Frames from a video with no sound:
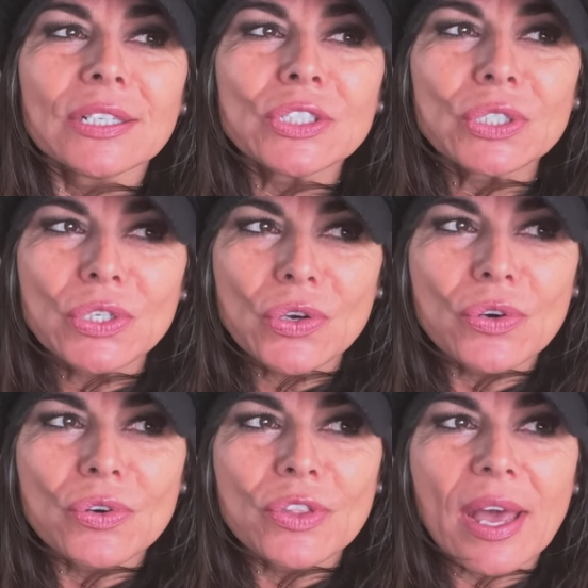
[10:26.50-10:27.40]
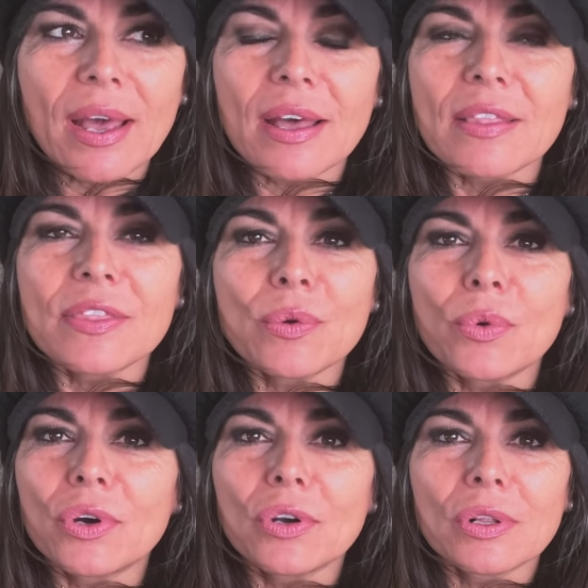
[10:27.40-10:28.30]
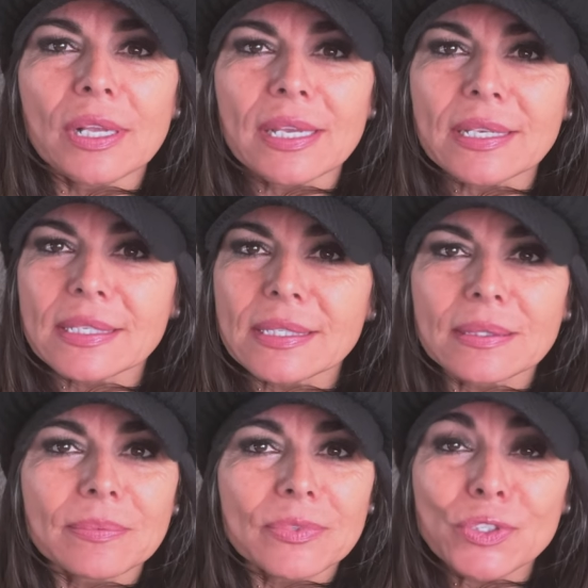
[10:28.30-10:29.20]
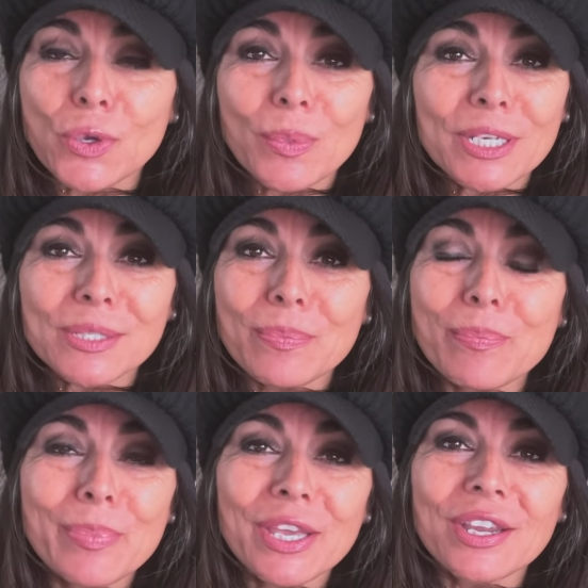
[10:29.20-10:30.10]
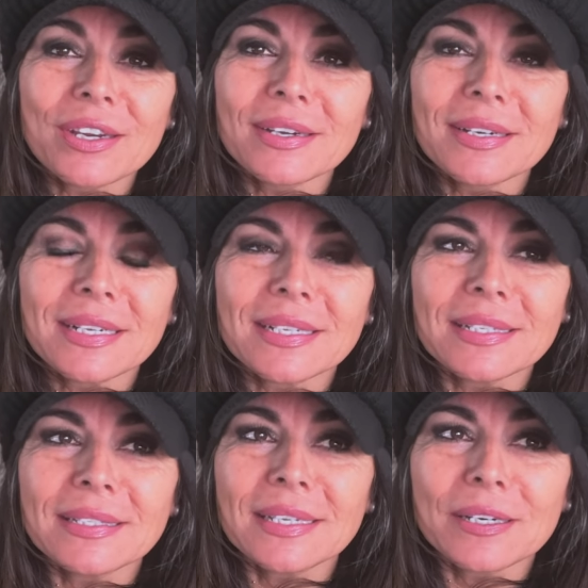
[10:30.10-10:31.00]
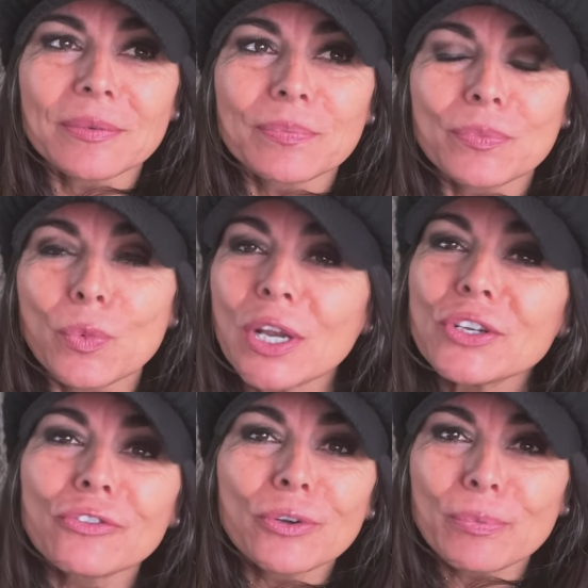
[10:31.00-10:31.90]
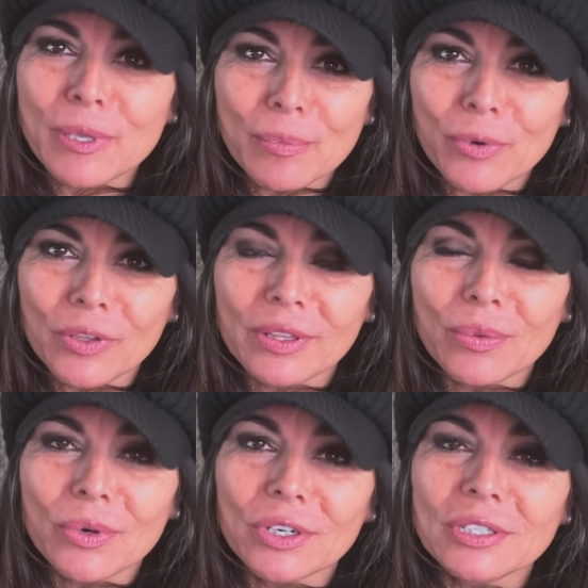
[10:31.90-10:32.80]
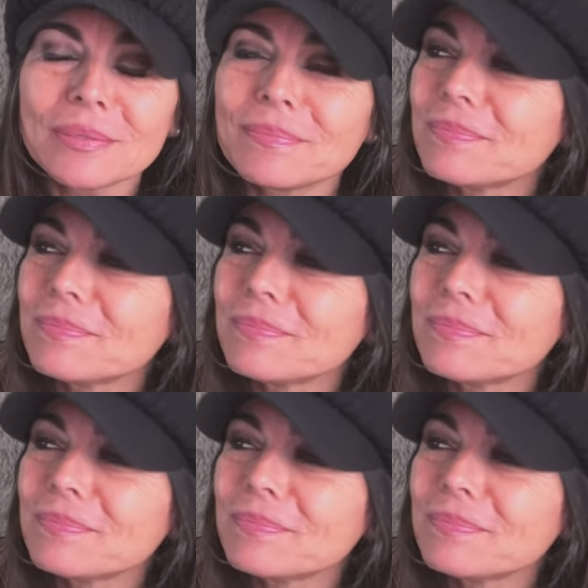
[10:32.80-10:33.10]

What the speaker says: to know that the world is so much bigger and there are wonderful people in the world.